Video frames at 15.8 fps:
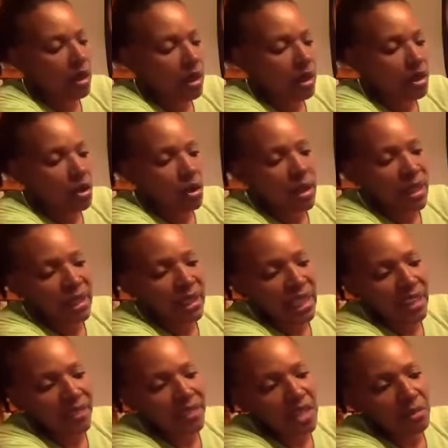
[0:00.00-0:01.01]
You can
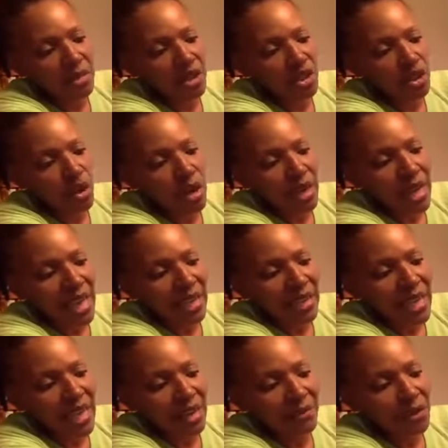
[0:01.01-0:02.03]
leave them short like
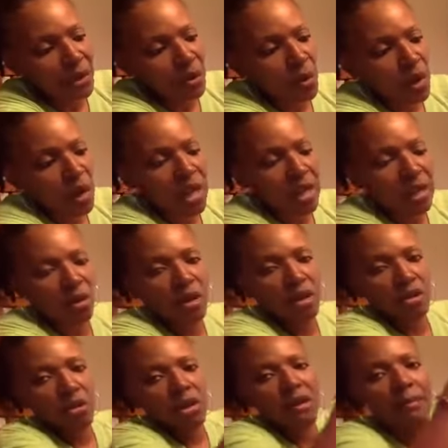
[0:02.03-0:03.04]
that if you want, or
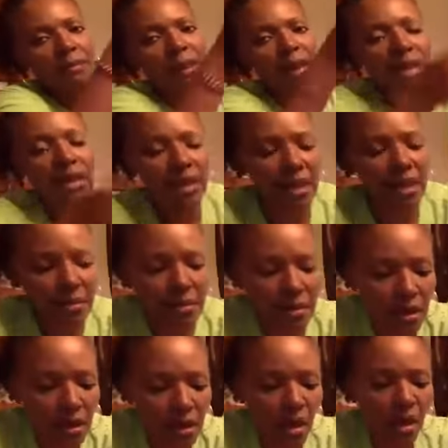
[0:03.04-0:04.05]
you can make them
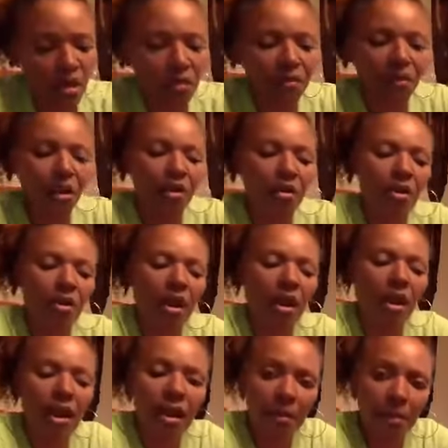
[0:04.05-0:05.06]
go further
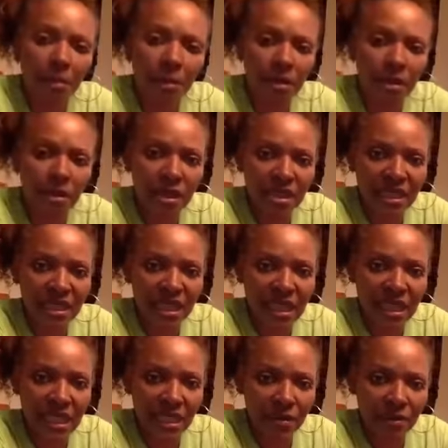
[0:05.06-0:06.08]
up the
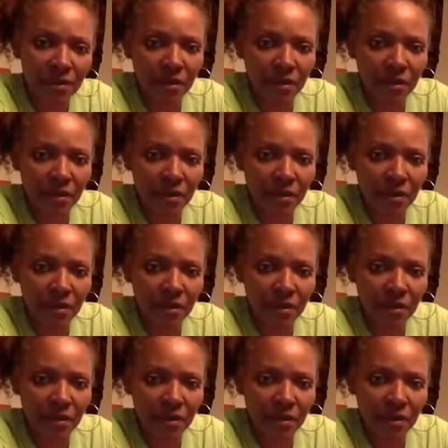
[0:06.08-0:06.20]
sleeve.